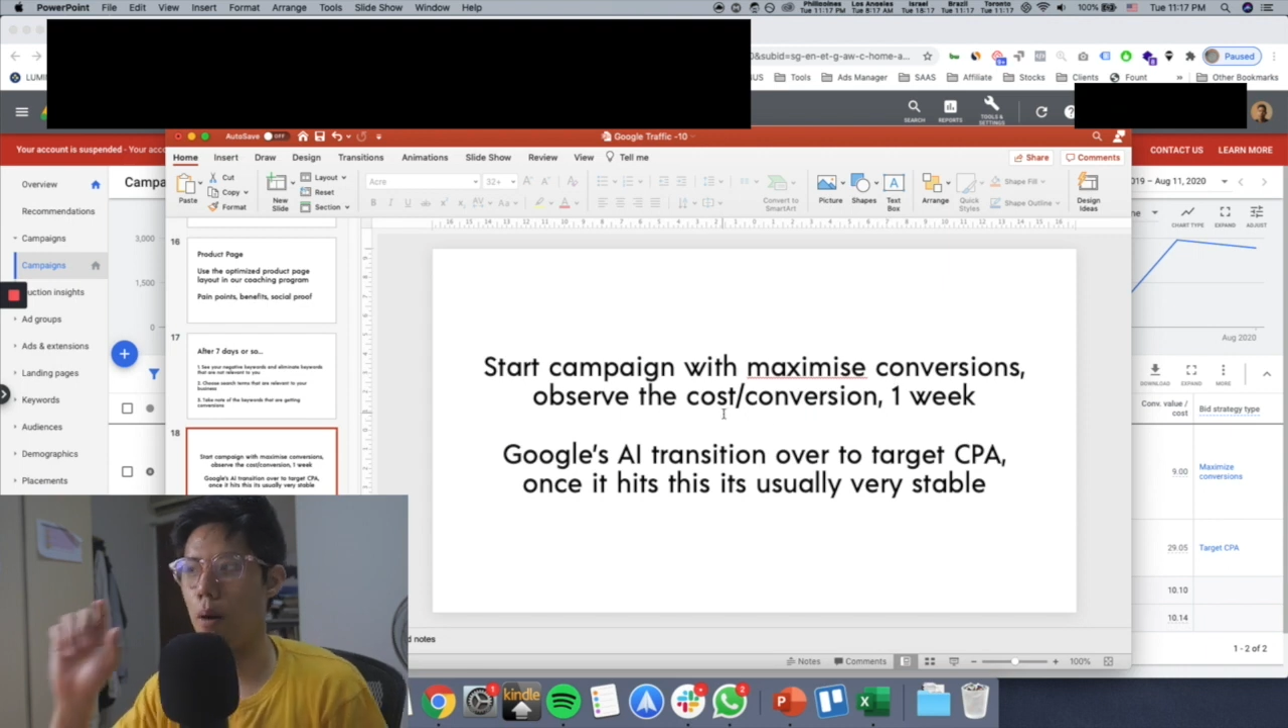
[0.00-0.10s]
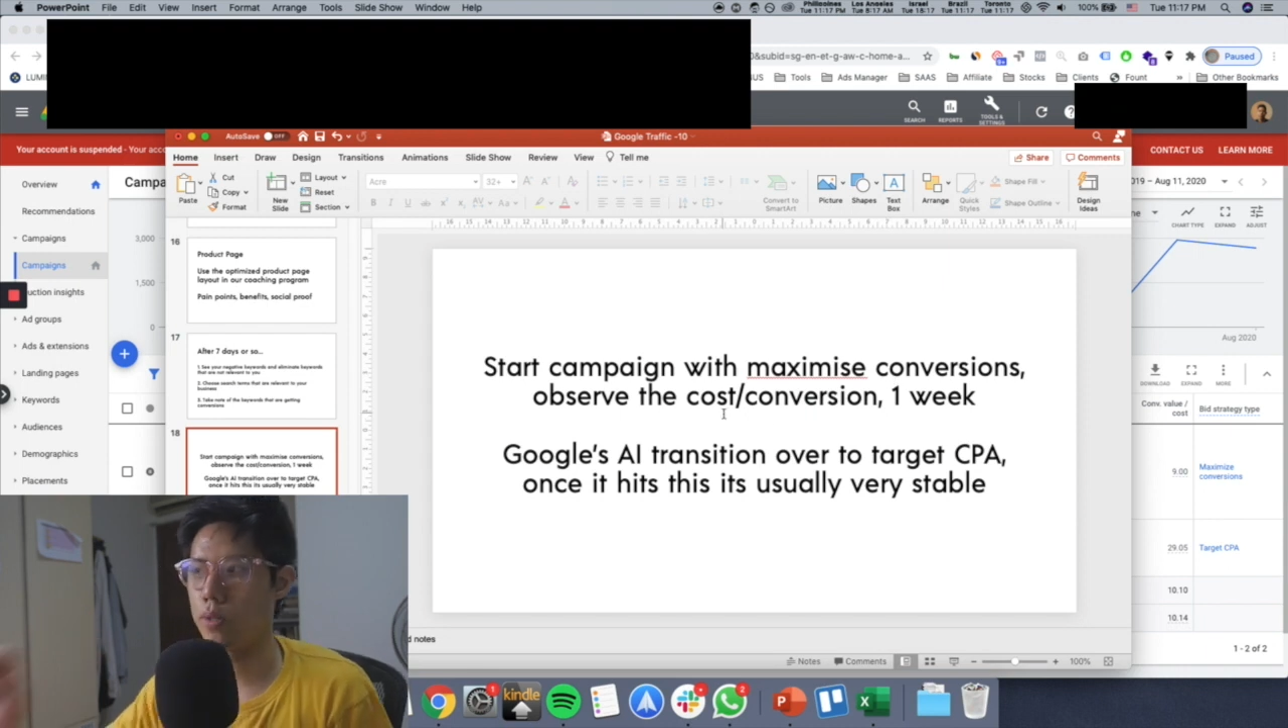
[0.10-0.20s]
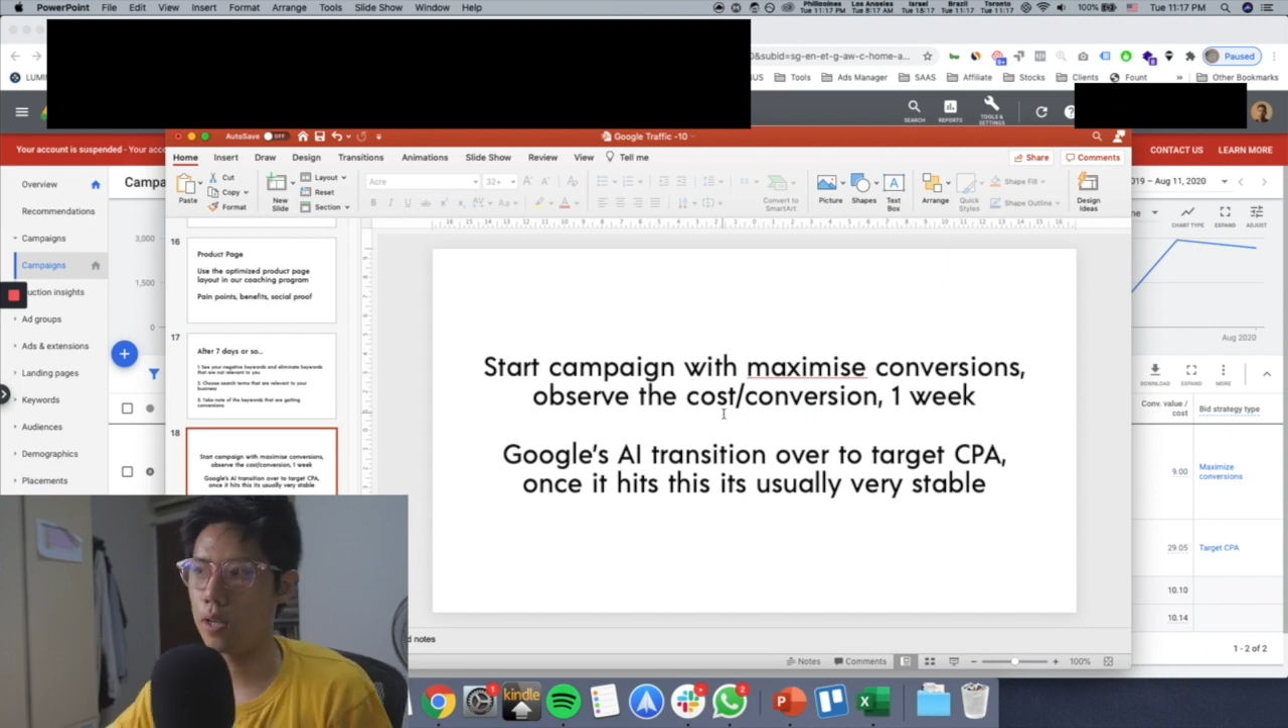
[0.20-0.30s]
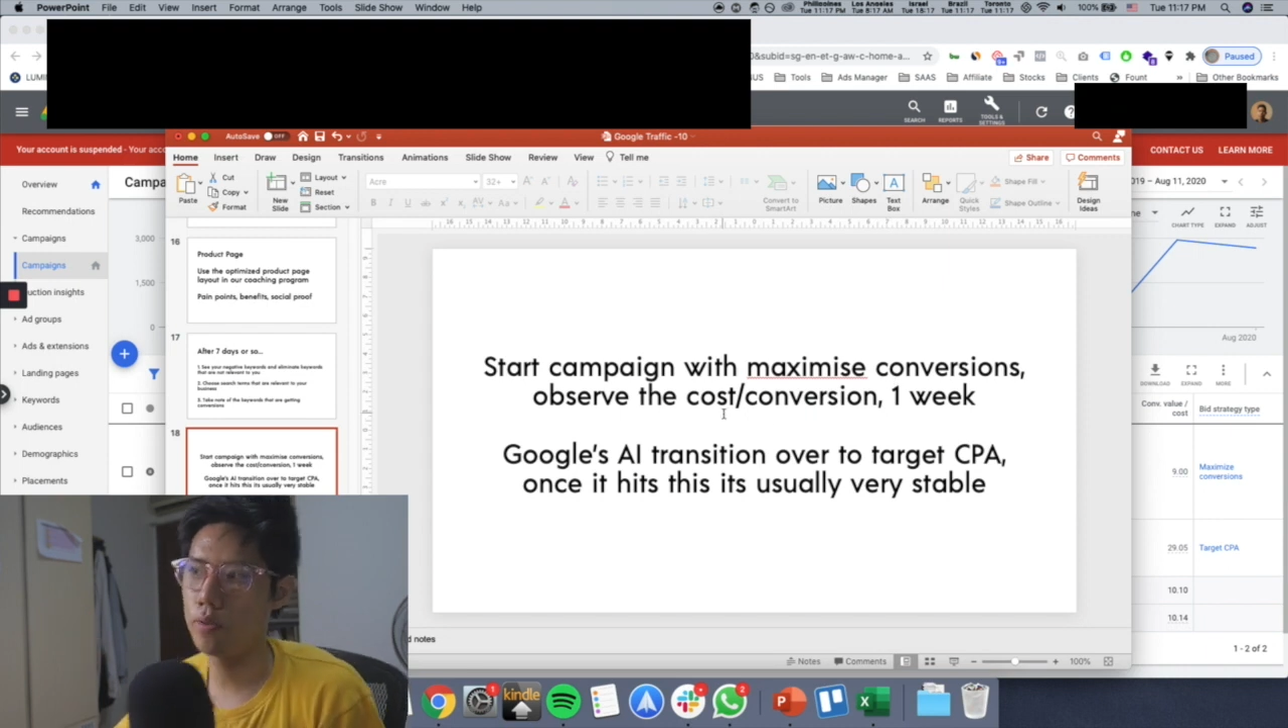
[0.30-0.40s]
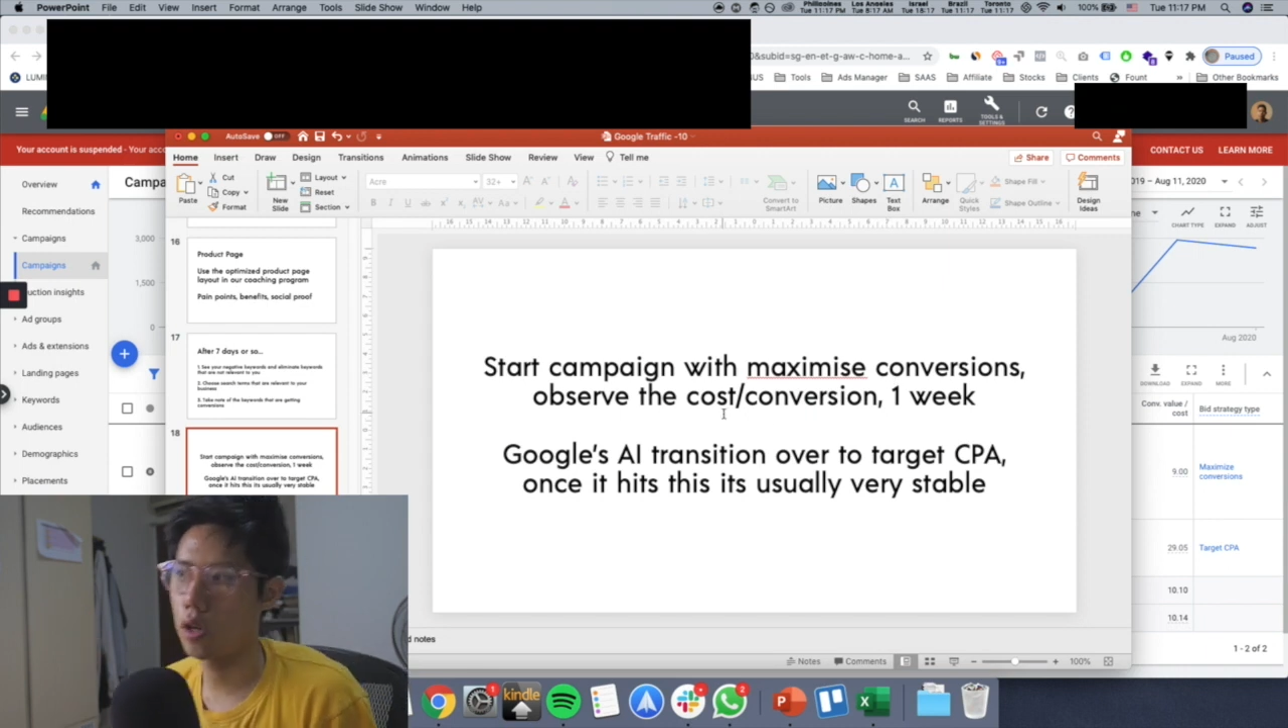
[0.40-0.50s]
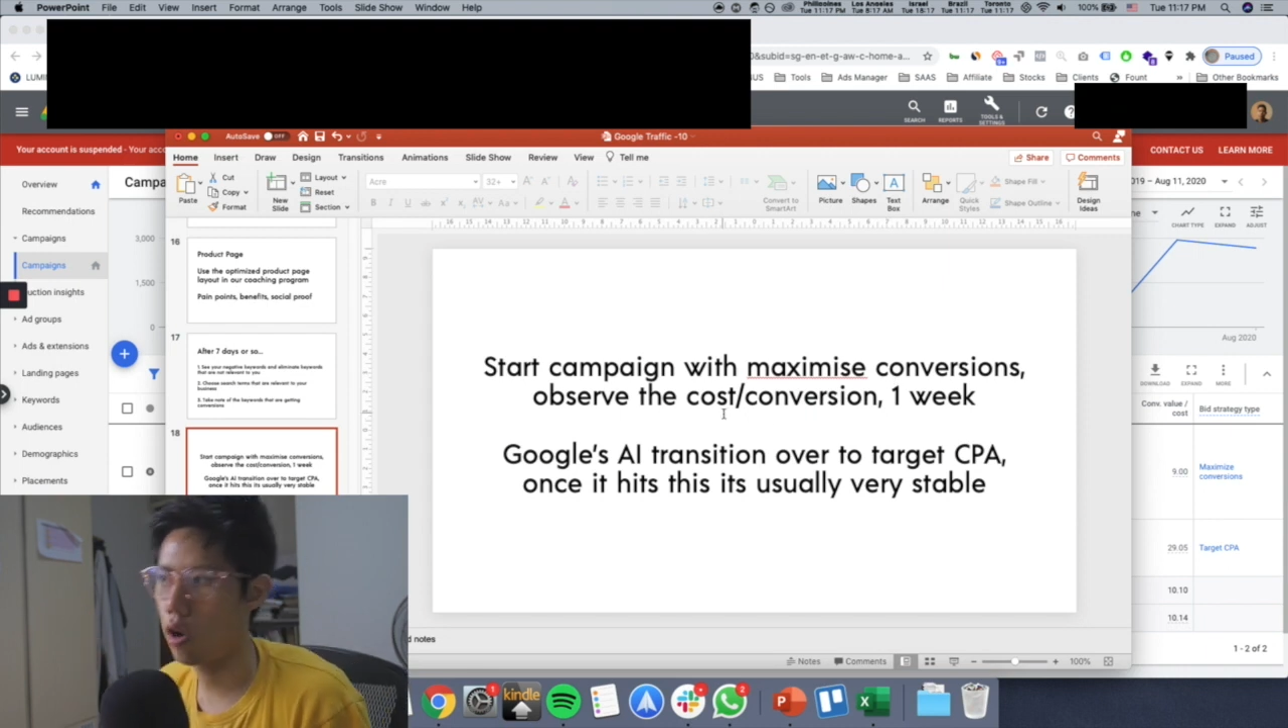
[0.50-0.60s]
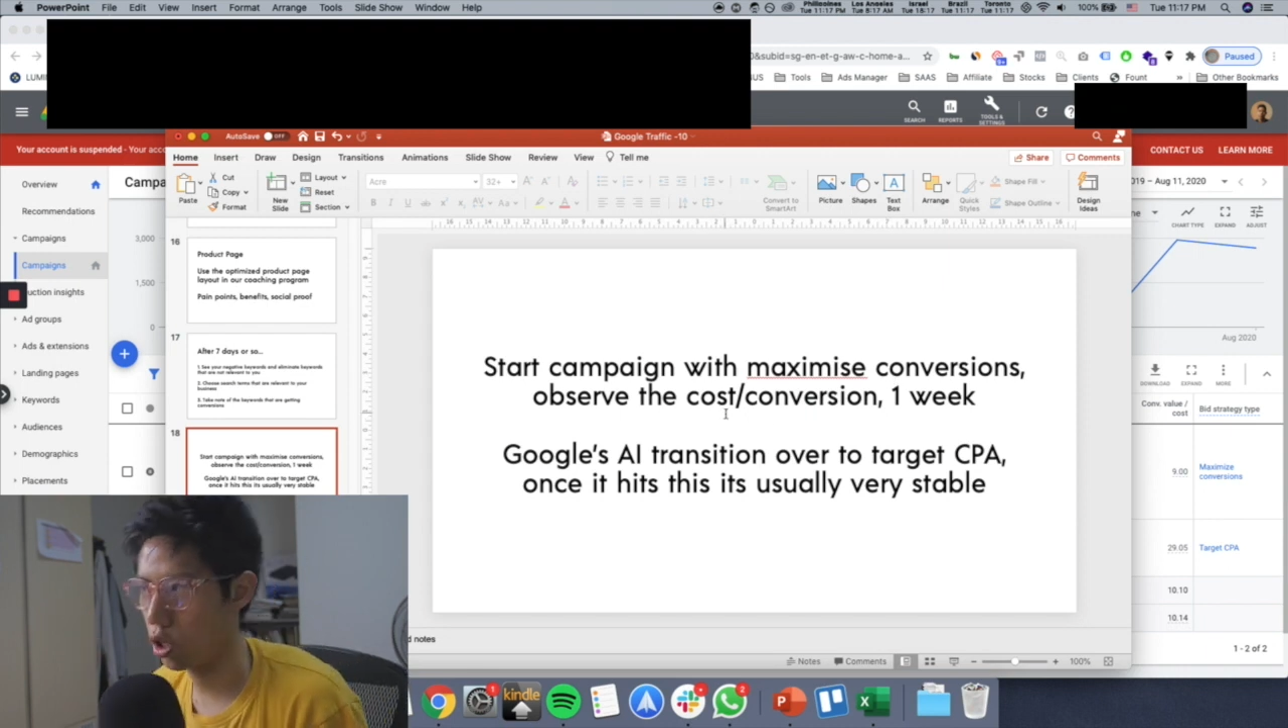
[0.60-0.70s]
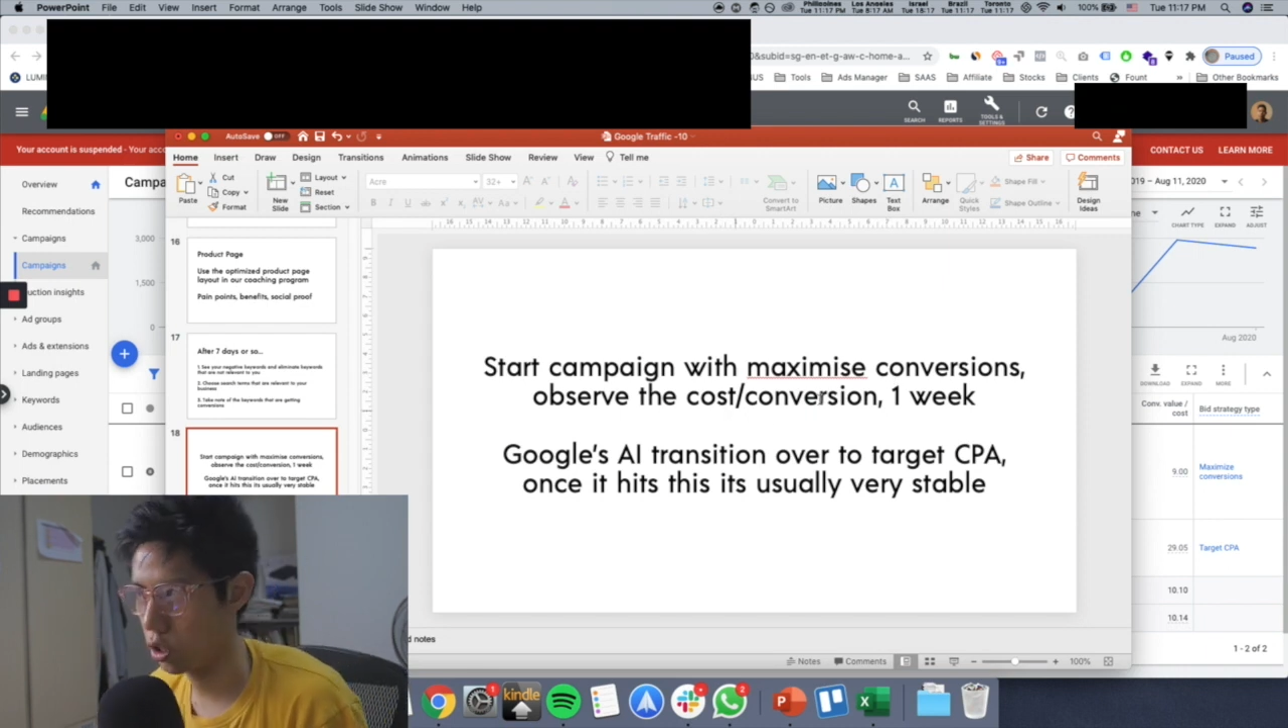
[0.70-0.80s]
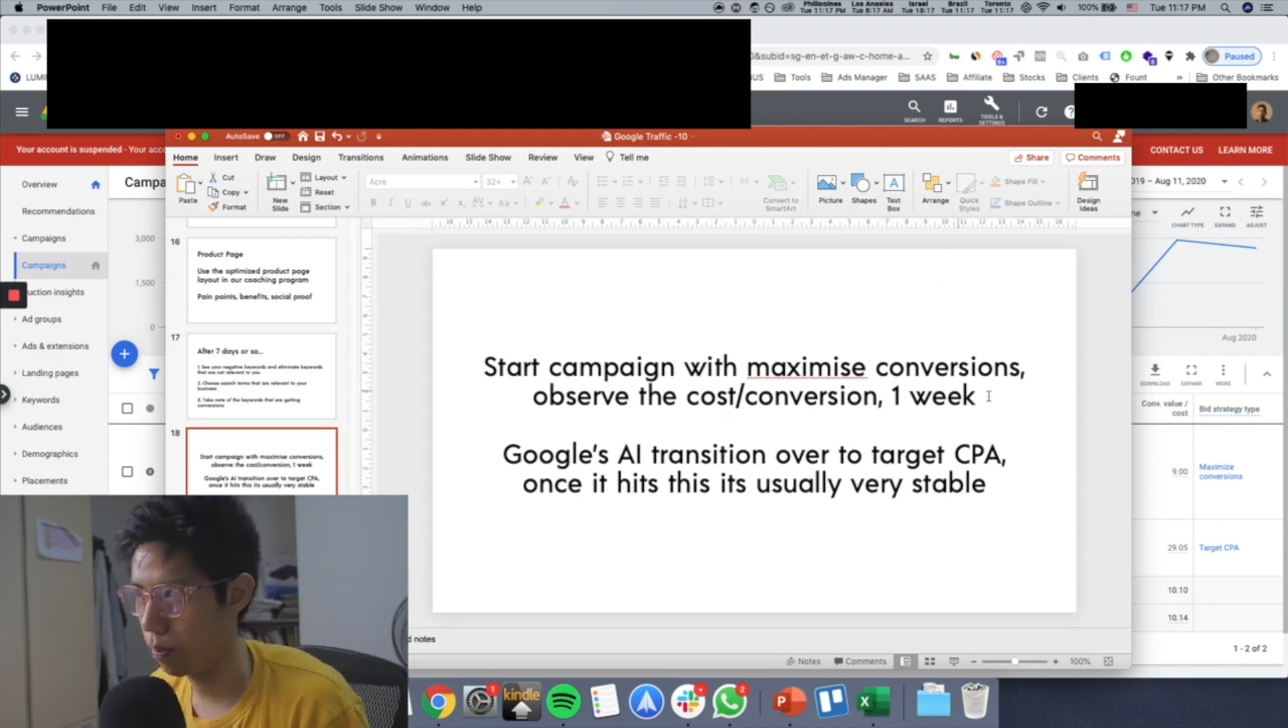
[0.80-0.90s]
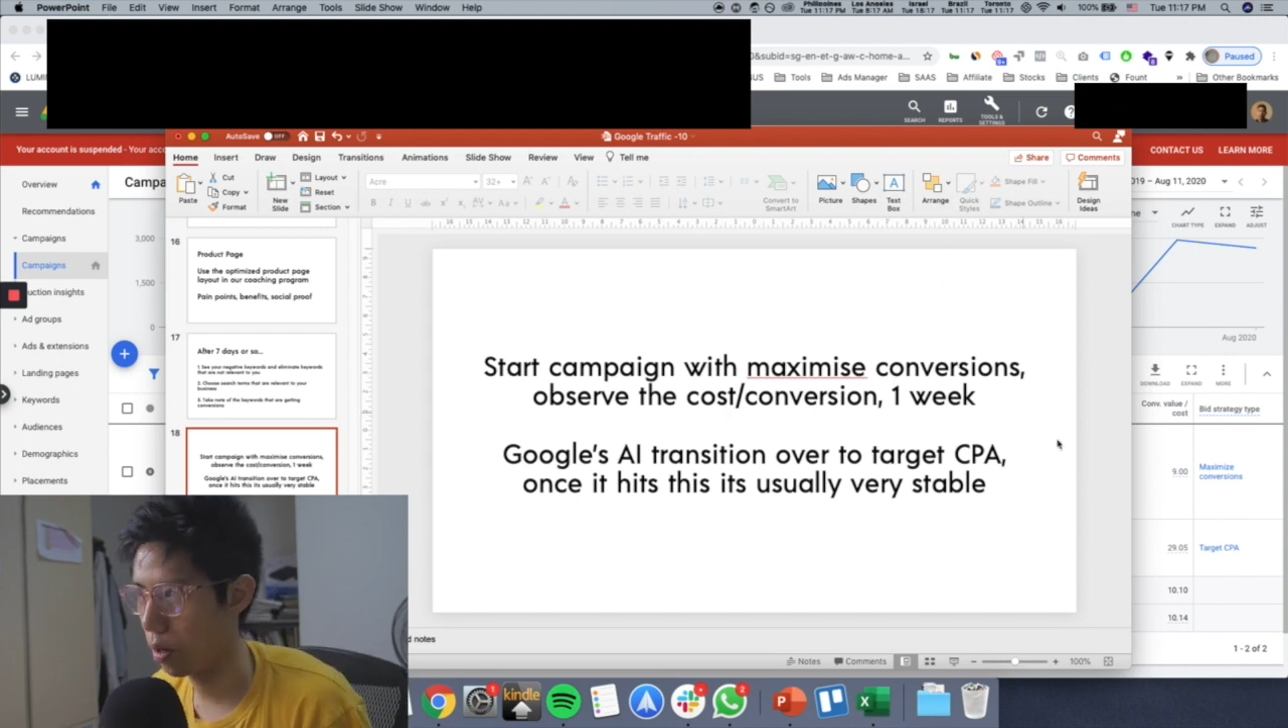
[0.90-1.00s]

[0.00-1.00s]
observe the cost